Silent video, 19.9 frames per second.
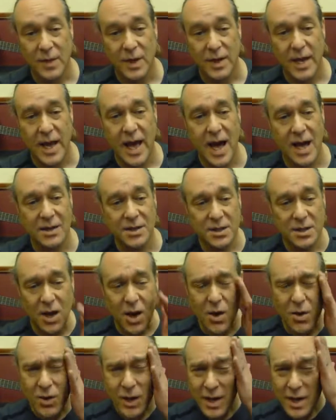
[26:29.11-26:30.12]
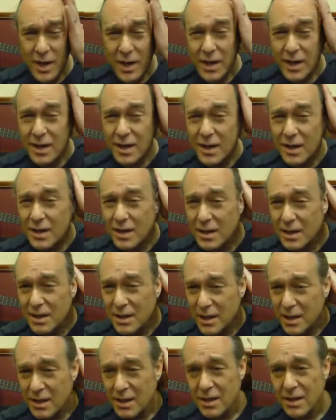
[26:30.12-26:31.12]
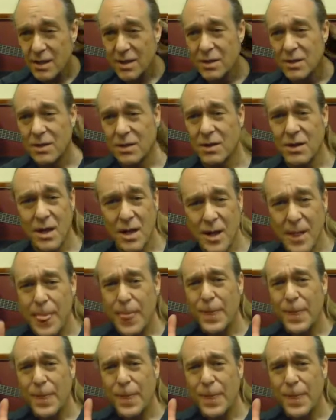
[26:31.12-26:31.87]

Man, yeah, you're, you're, so you're national. So yeah, we're we're talking about your